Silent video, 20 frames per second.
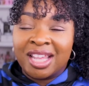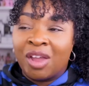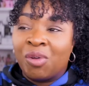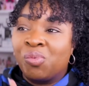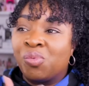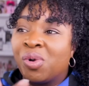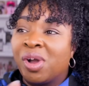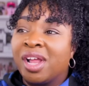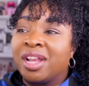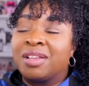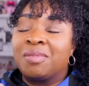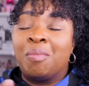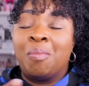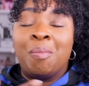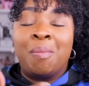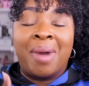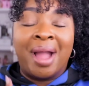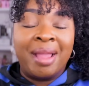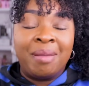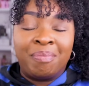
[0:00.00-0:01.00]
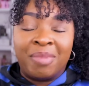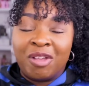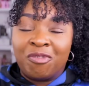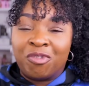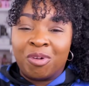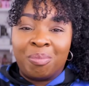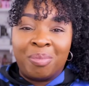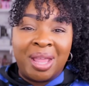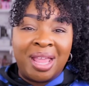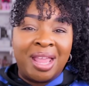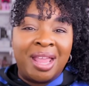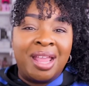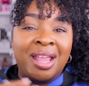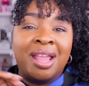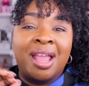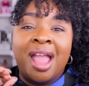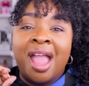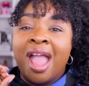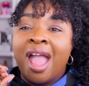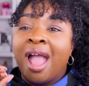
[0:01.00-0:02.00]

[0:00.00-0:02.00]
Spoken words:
and what might be for me